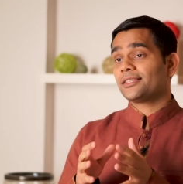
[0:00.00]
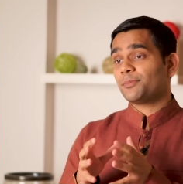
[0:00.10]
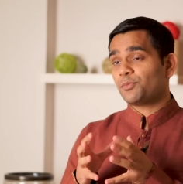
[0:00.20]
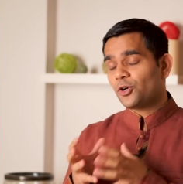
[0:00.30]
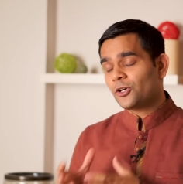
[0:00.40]
The
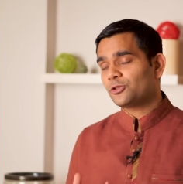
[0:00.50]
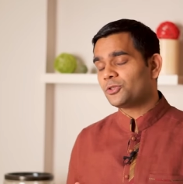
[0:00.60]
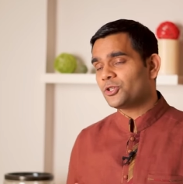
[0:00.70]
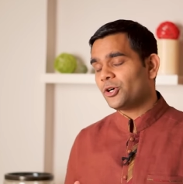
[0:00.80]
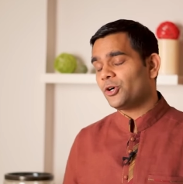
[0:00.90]
pure
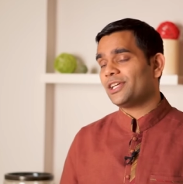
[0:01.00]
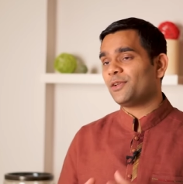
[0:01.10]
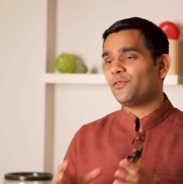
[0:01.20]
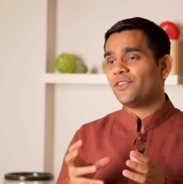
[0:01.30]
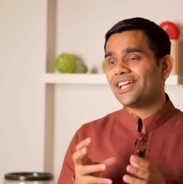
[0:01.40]
thuja
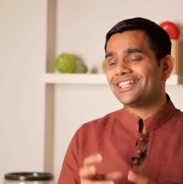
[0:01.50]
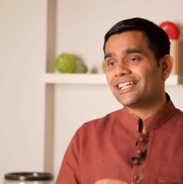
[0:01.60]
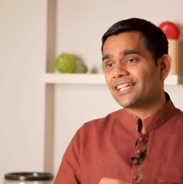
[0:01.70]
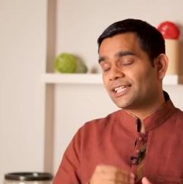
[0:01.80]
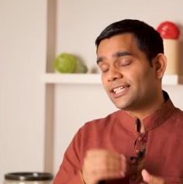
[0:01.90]
oil, when
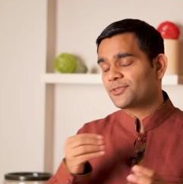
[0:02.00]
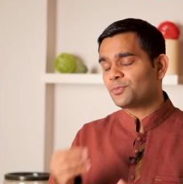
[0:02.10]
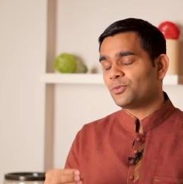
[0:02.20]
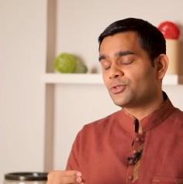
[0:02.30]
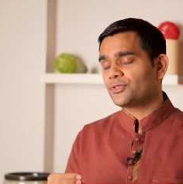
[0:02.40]
directly
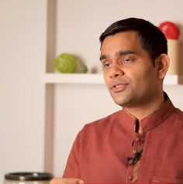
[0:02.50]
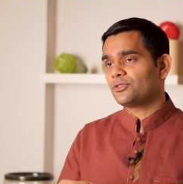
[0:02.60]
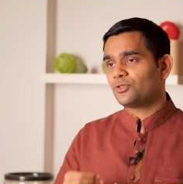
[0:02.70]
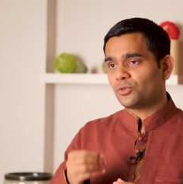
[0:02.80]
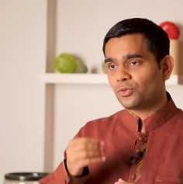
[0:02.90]
exposed
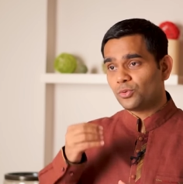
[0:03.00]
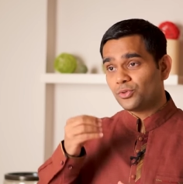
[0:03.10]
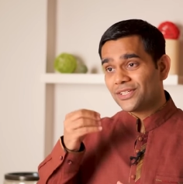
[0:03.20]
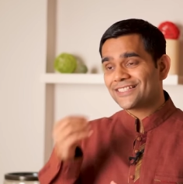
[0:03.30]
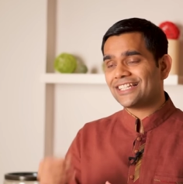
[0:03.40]

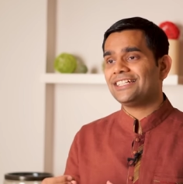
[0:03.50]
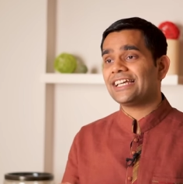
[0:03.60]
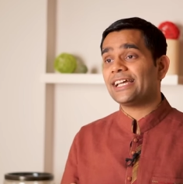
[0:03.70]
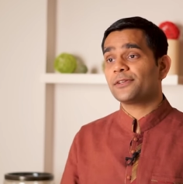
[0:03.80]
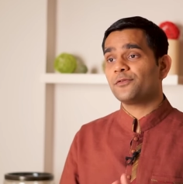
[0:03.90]
to the skin
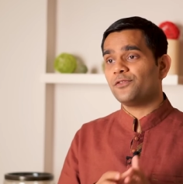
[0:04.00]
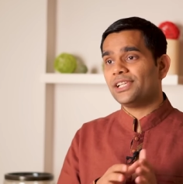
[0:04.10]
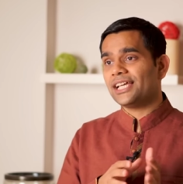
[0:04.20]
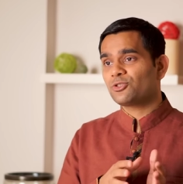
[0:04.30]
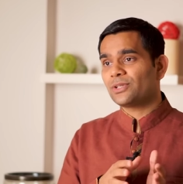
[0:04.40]
tag,
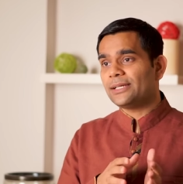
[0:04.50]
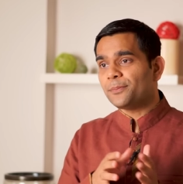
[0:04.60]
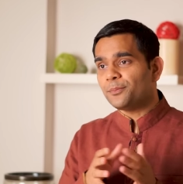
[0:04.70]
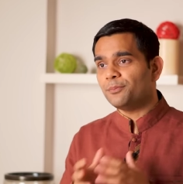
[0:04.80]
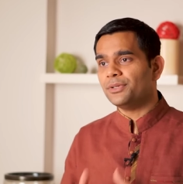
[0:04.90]
will actually
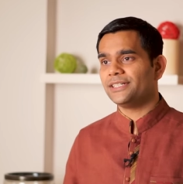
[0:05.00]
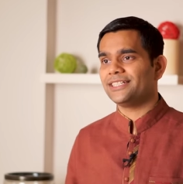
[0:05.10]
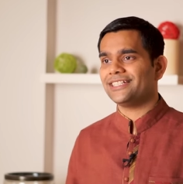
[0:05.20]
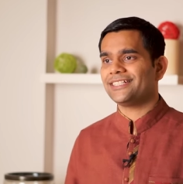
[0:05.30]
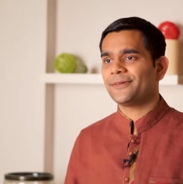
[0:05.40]

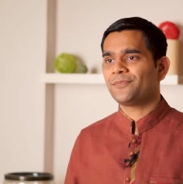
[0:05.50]
burn it.